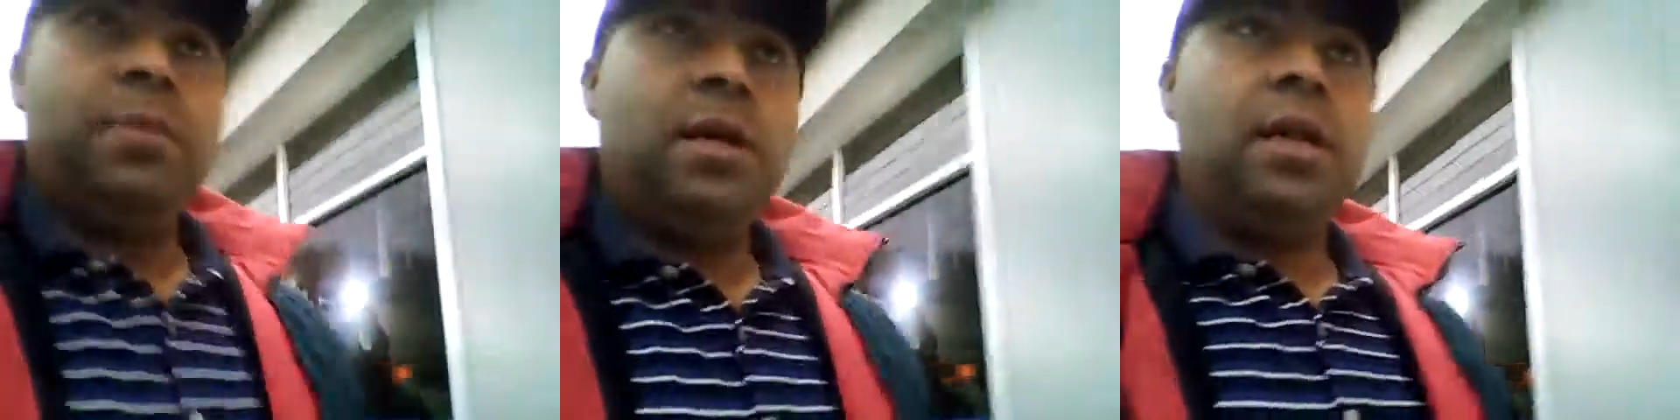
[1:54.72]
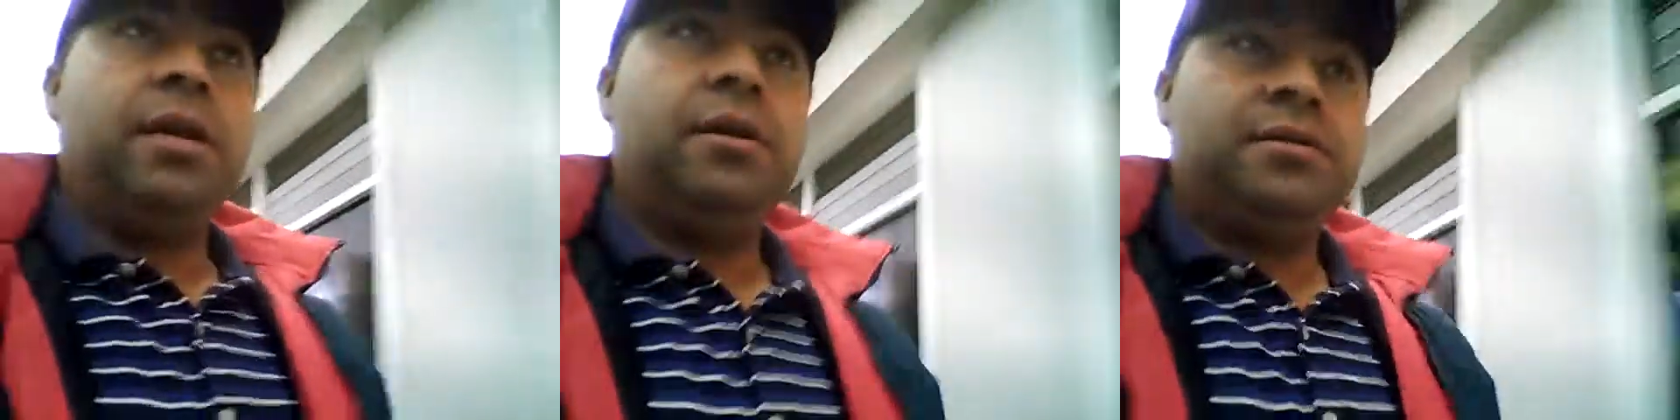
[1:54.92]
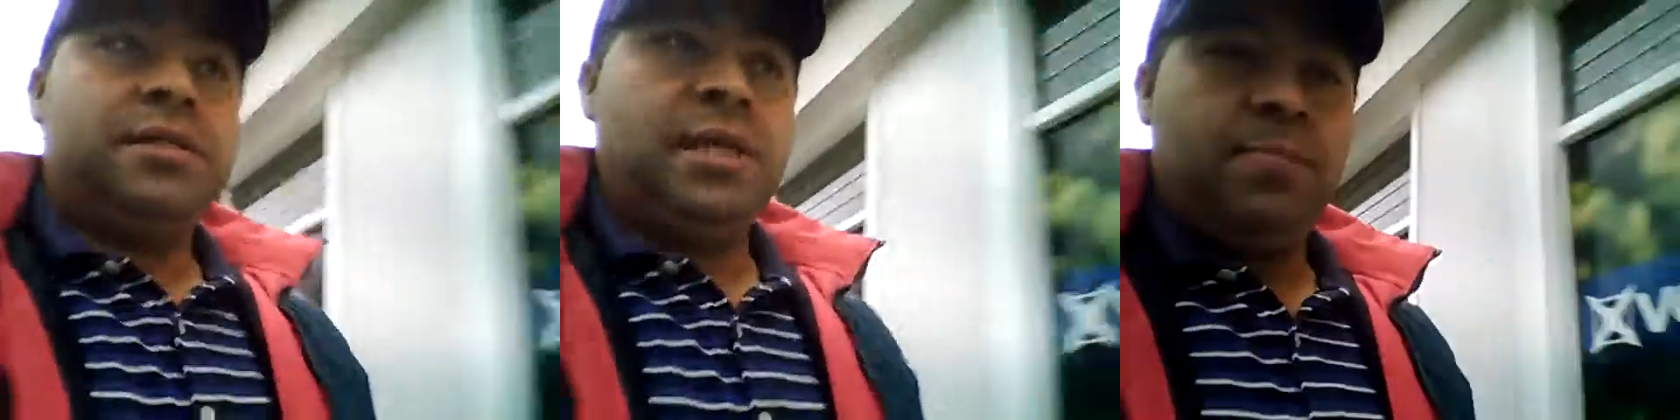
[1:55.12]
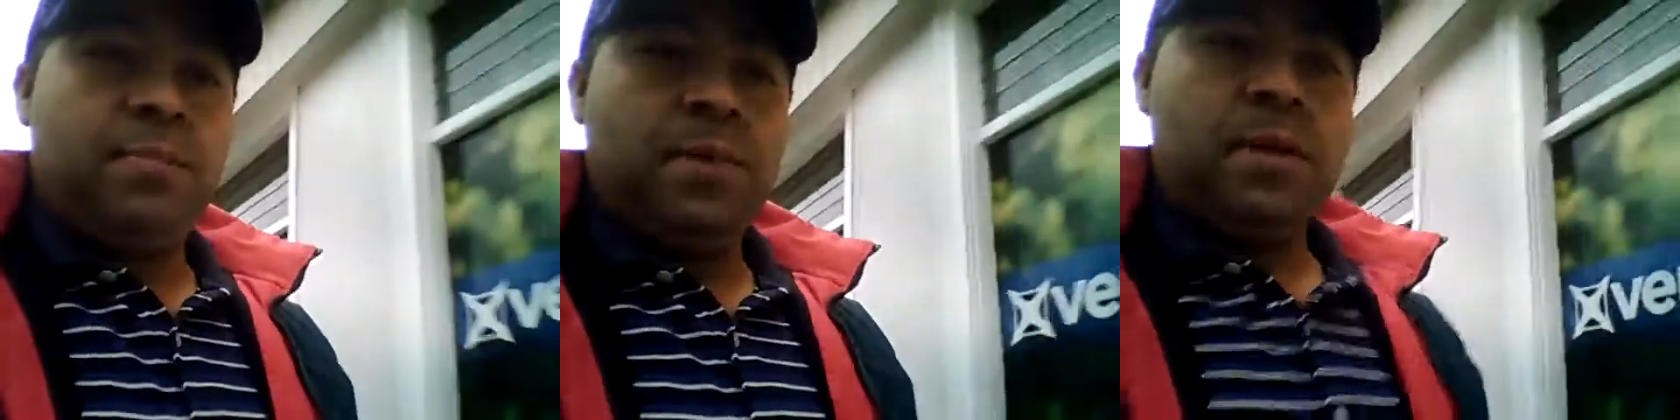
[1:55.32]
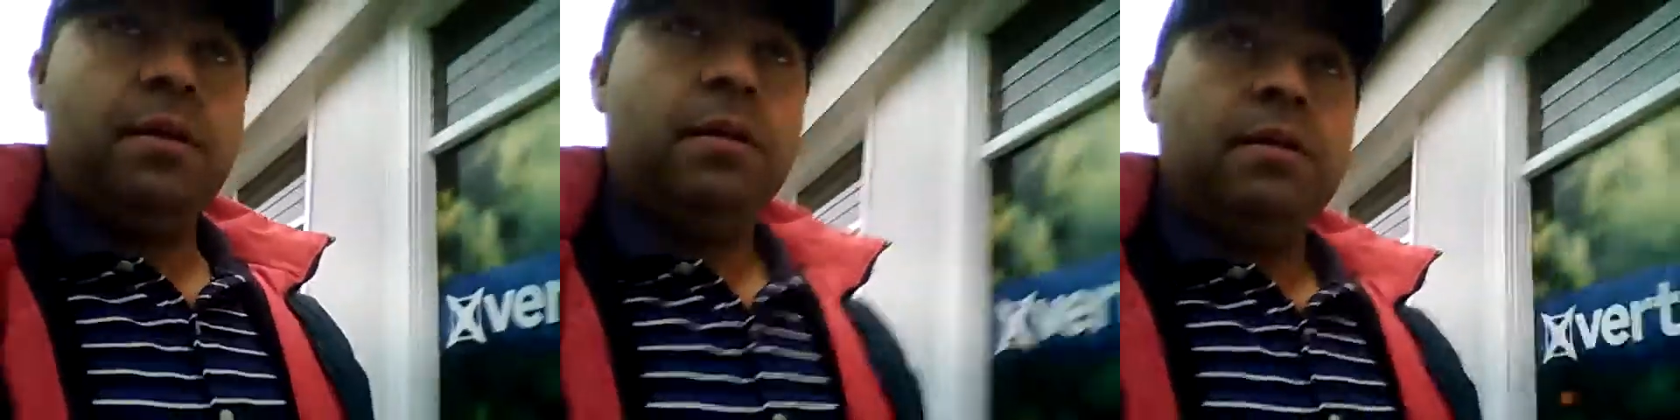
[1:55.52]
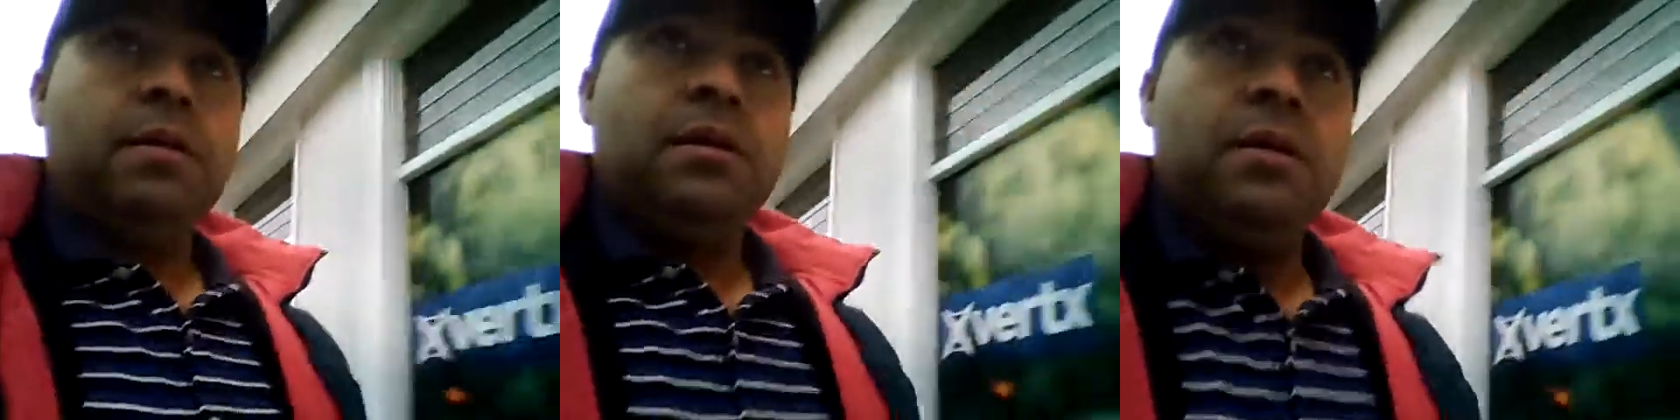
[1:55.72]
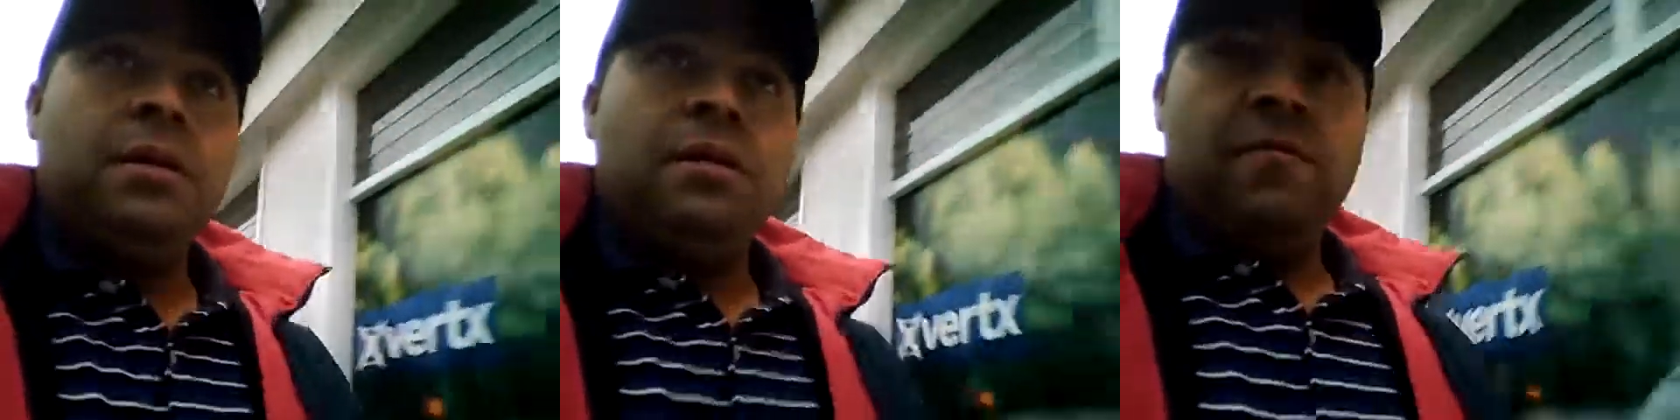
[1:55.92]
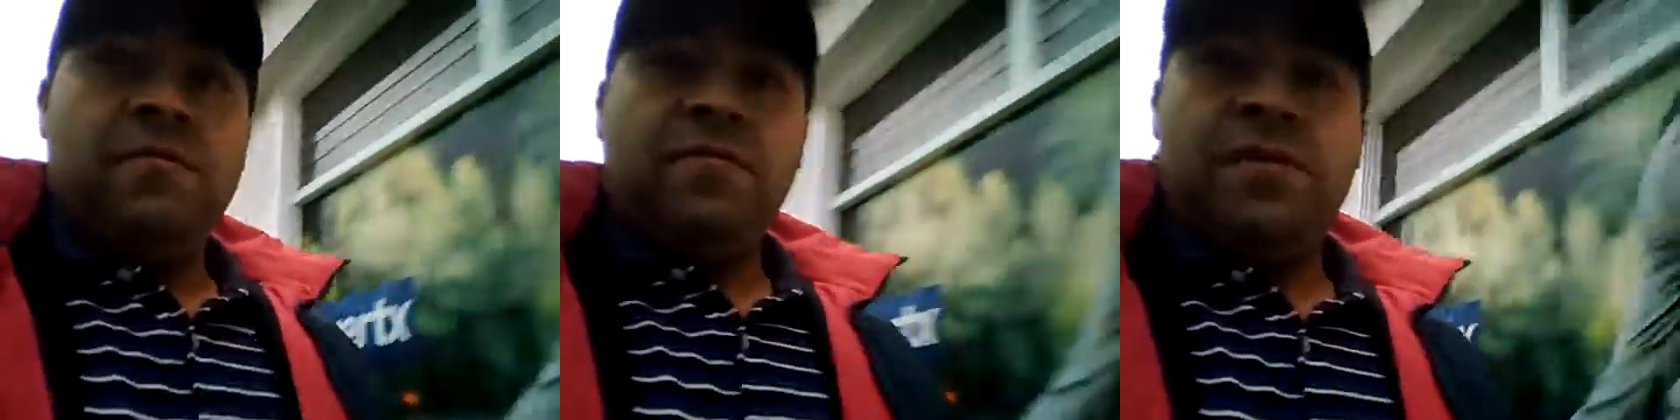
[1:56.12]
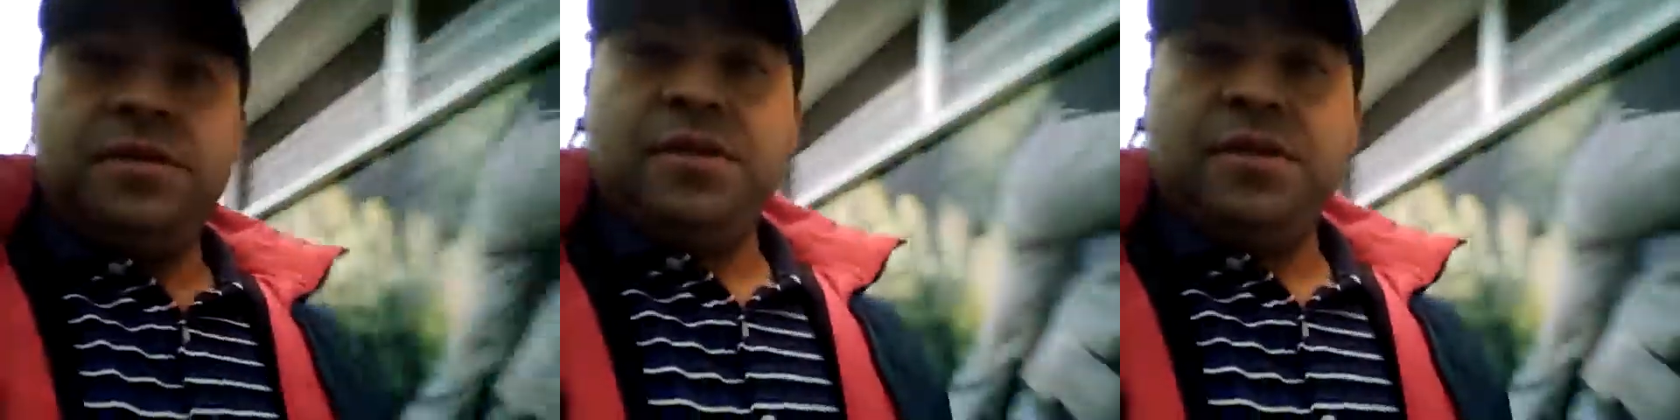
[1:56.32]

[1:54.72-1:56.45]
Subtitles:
little tip for